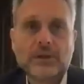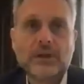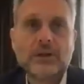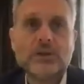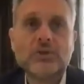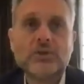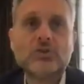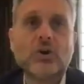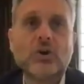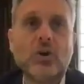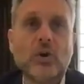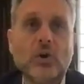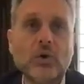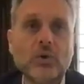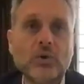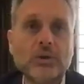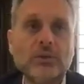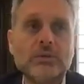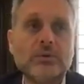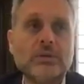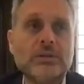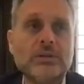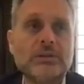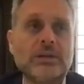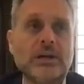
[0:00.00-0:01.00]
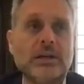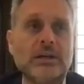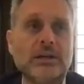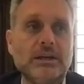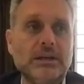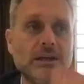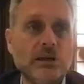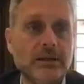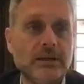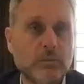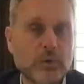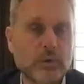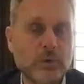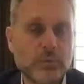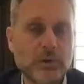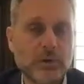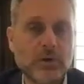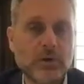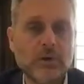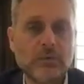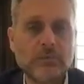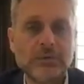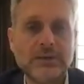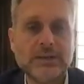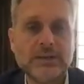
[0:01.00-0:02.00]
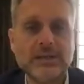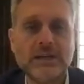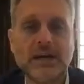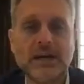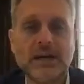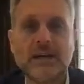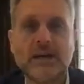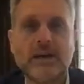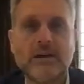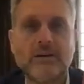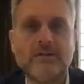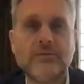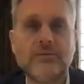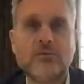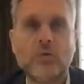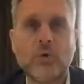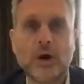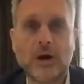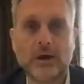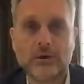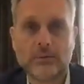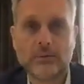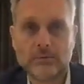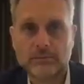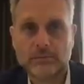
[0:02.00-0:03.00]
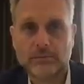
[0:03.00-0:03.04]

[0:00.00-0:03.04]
is only recited in what we call minyan kavua.